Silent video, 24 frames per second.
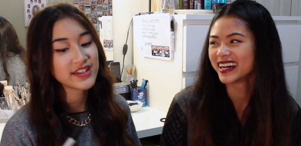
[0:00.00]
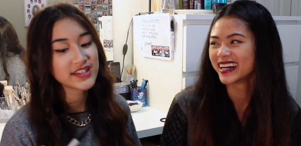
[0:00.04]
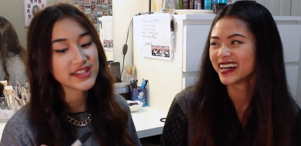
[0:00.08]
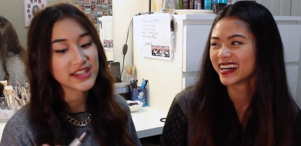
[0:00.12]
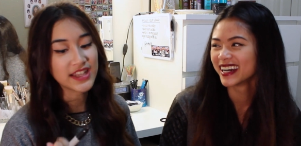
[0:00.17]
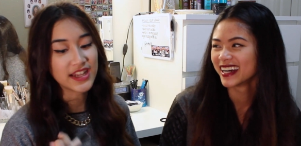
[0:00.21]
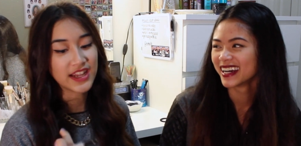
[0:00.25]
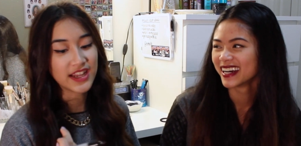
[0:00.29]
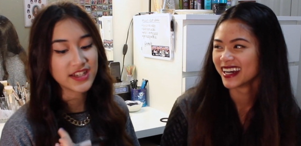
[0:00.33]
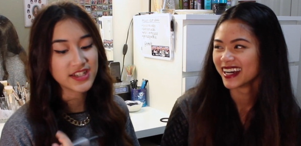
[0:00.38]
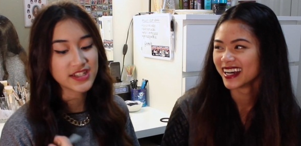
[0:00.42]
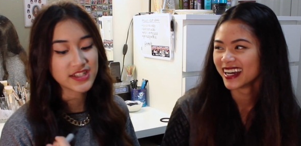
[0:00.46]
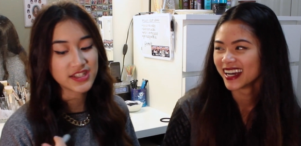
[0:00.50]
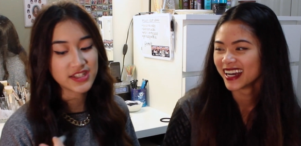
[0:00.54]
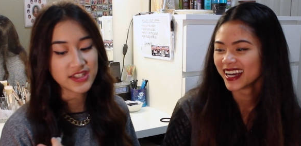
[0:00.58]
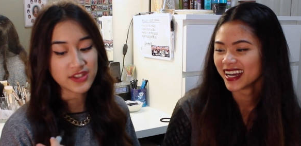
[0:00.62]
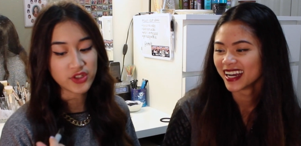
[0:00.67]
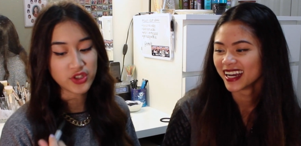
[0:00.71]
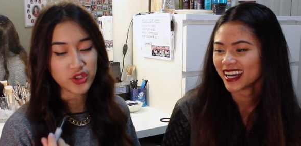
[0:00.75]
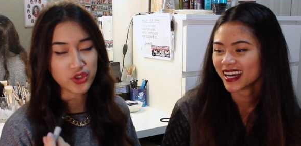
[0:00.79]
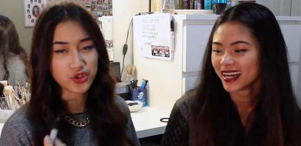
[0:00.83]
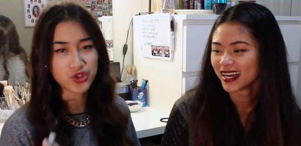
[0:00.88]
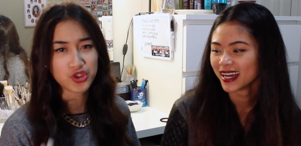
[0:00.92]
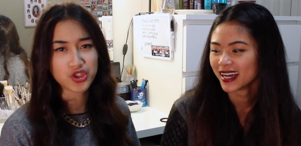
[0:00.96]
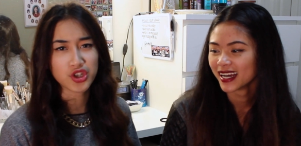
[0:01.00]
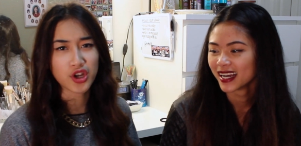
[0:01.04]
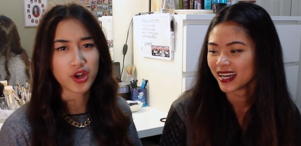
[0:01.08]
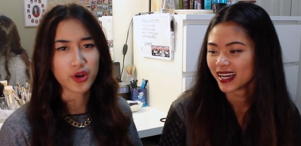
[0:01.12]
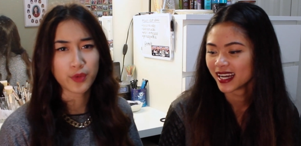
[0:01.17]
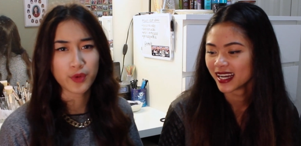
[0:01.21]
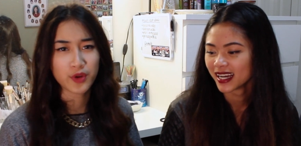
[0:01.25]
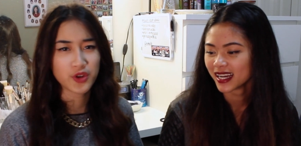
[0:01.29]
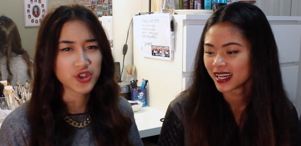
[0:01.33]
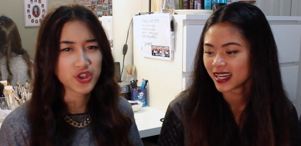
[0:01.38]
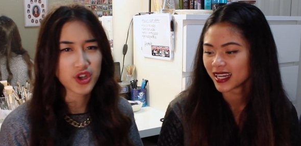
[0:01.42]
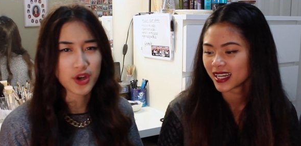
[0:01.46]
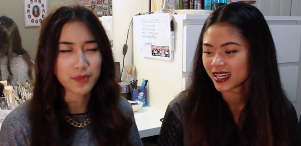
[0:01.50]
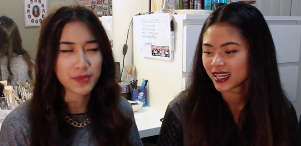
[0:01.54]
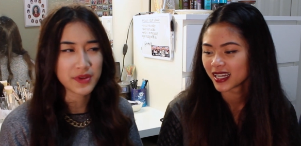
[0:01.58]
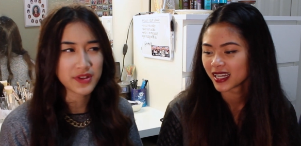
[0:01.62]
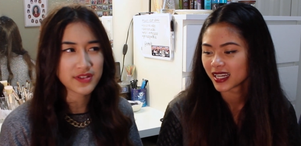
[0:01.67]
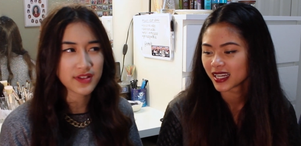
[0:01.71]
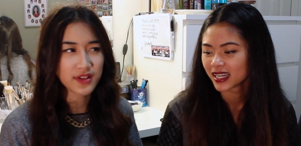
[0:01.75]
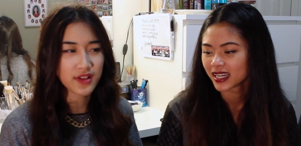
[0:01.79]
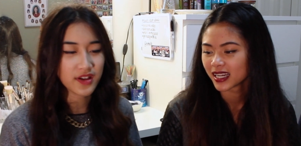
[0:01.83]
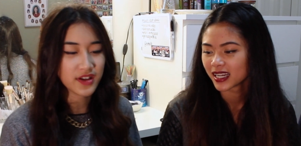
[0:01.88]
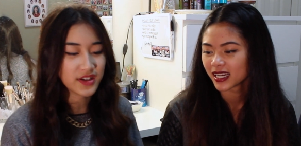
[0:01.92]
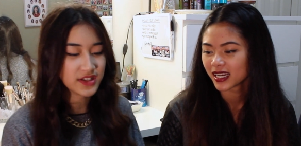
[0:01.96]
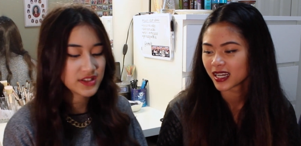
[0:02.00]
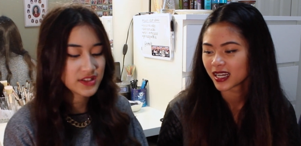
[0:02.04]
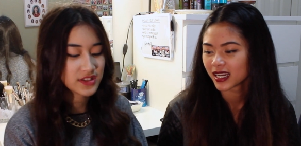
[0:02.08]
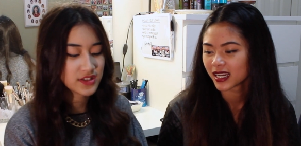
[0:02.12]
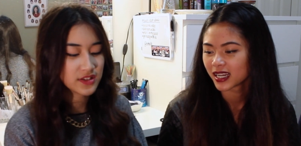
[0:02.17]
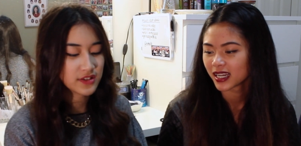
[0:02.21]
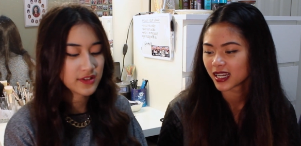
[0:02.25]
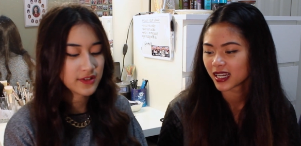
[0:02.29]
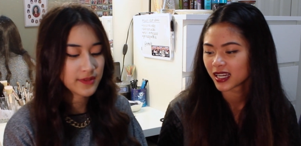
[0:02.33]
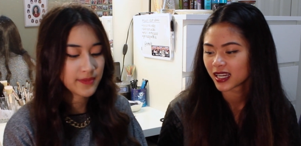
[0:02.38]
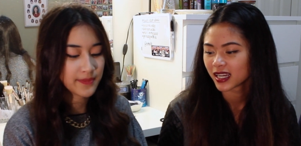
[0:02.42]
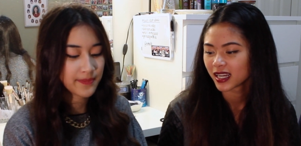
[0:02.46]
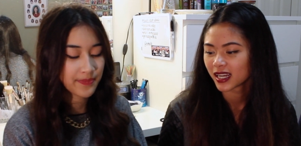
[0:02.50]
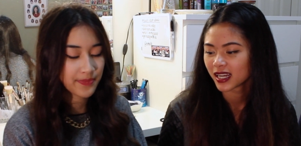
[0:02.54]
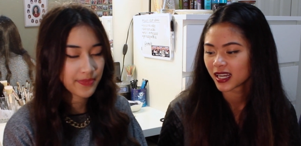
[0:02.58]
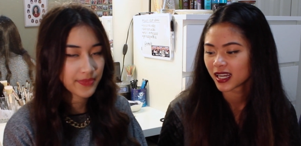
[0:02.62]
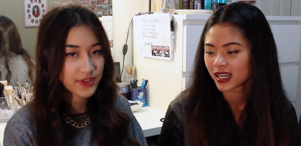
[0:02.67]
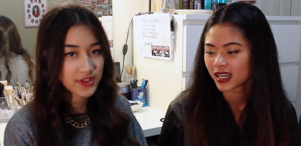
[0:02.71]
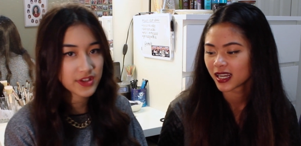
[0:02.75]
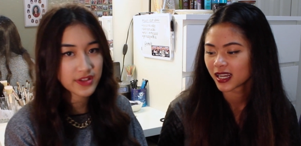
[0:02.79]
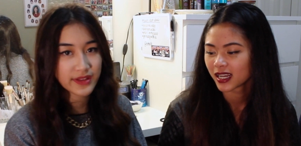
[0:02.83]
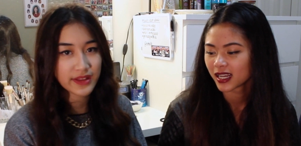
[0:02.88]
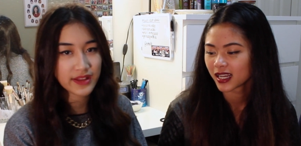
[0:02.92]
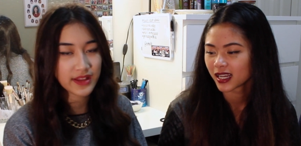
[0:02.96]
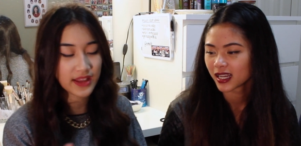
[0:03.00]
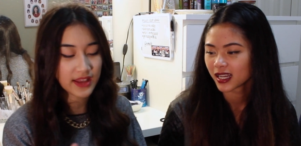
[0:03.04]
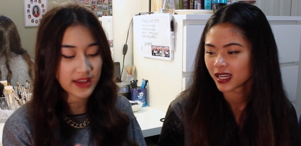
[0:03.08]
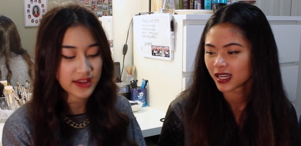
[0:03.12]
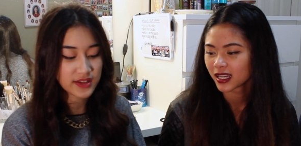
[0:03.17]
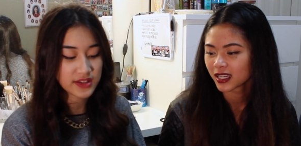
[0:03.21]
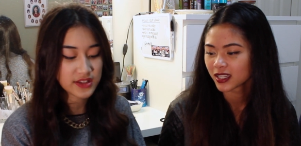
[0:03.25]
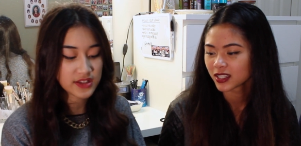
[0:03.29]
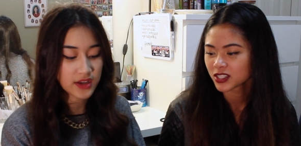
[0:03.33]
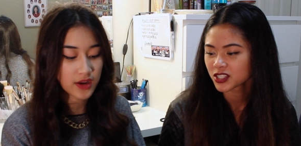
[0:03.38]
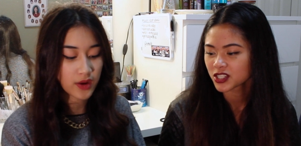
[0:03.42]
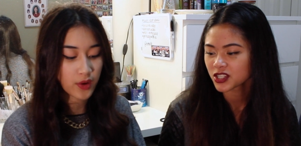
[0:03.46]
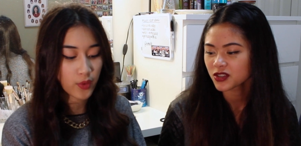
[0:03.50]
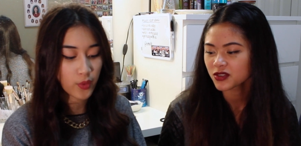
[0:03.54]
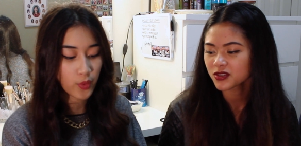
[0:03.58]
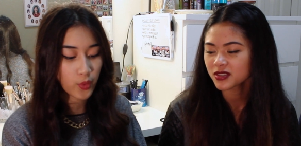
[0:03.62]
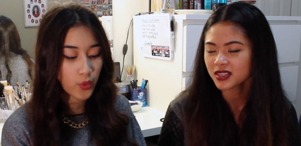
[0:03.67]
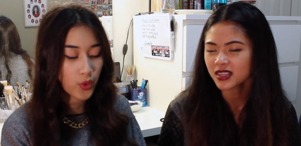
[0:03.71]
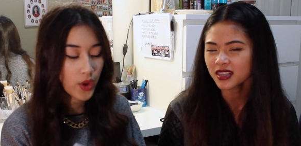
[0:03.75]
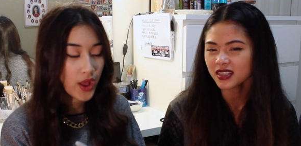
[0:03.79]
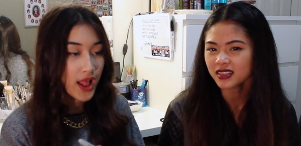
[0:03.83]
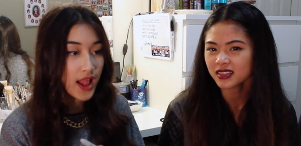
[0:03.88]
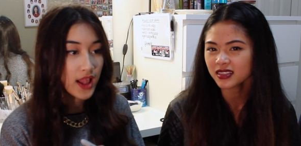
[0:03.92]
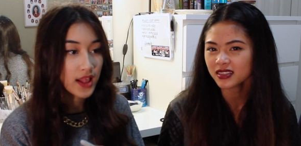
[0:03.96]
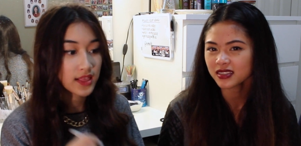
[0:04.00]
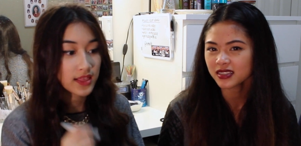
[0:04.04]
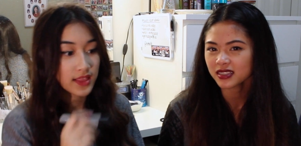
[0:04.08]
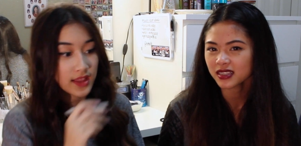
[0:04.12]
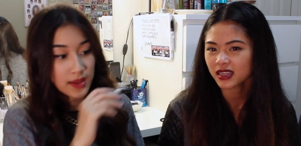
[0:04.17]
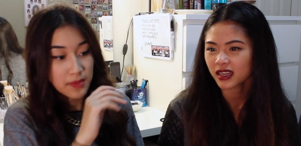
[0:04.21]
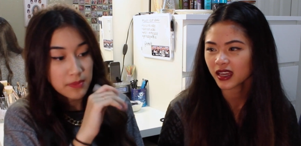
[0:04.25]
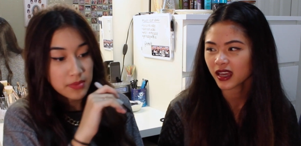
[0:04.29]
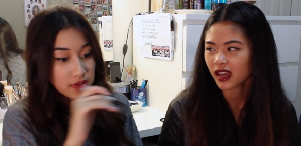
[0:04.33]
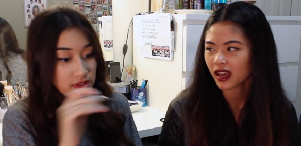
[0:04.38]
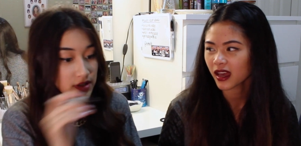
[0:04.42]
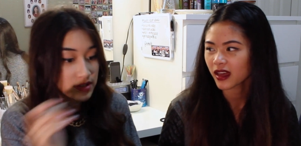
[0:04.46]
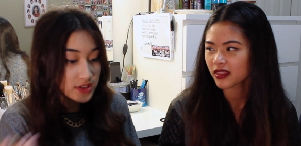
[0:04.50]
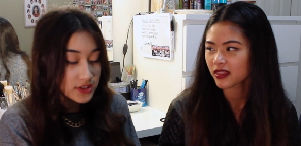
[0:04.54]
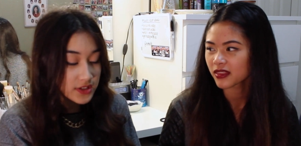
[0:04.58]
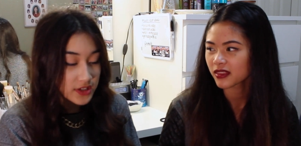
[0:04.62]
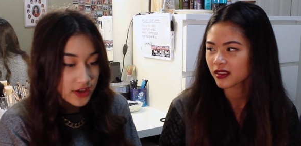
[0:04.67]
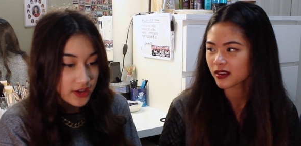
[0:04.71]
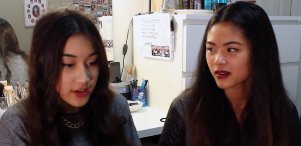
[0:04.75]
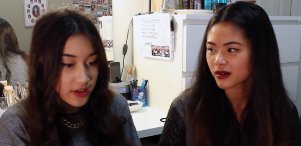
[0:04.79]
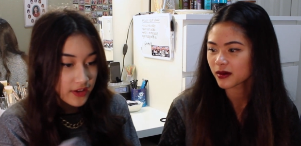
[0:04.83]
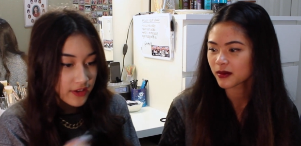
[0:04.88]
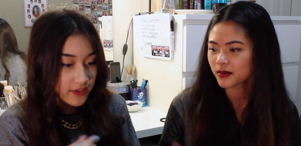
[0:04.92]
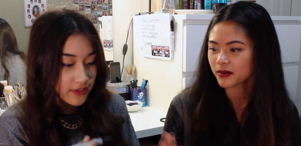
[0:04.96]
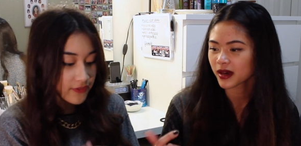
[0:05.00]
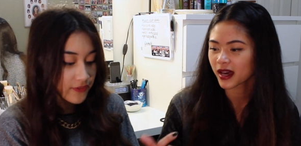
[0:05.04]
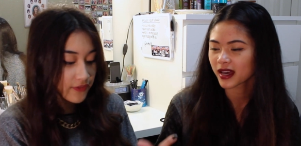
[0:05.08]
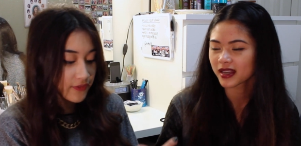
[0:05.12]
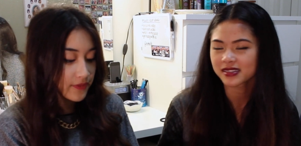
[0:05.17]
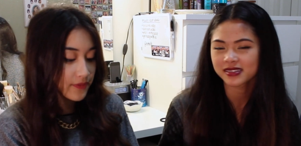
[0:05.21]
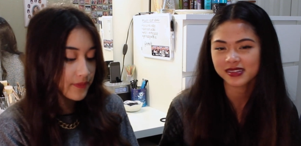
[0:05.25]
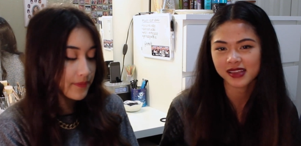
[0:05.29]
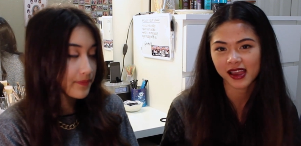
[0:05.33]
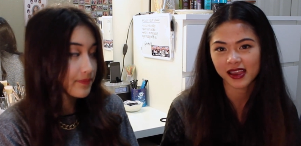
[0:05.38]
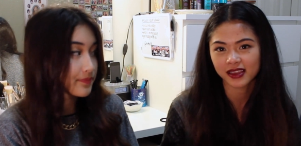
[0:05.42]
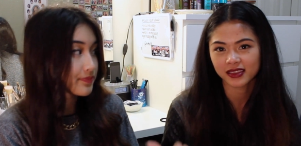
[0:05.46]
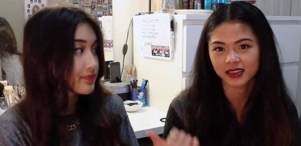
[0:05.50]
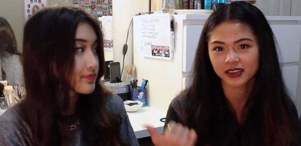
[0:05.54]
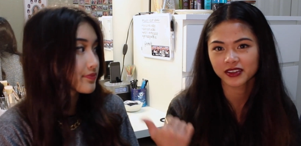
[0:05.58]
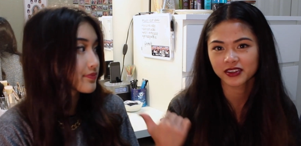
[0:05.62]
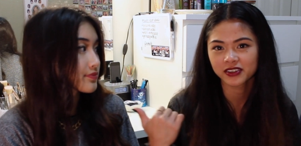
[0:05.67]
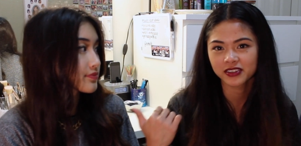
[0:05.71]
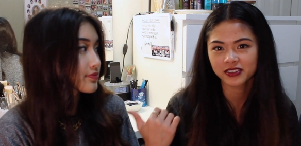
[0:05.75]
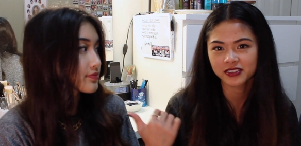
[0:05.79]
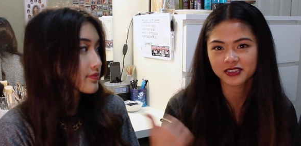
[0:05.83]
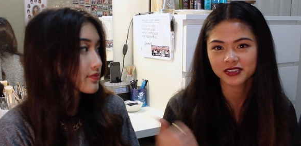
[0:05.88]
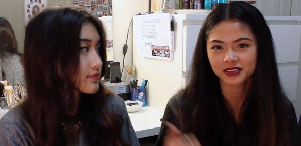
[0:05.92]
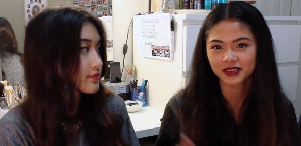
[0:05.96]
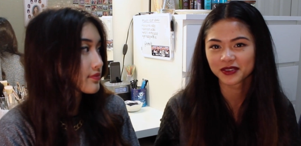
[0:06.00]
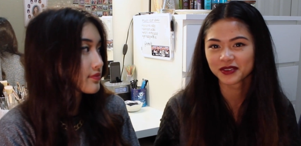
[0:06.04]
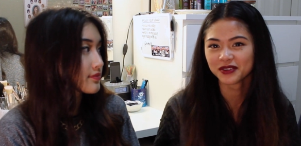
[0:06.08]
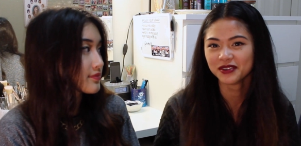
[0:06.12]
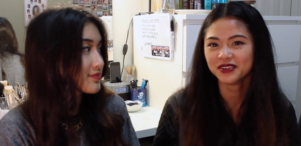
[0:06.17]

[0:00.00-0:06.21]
Speaker 1: just kidding. I just use sharp sharpies a lot, so just in case you know. She uses label stuff. Um,
Speaker 2: as eyeliner too.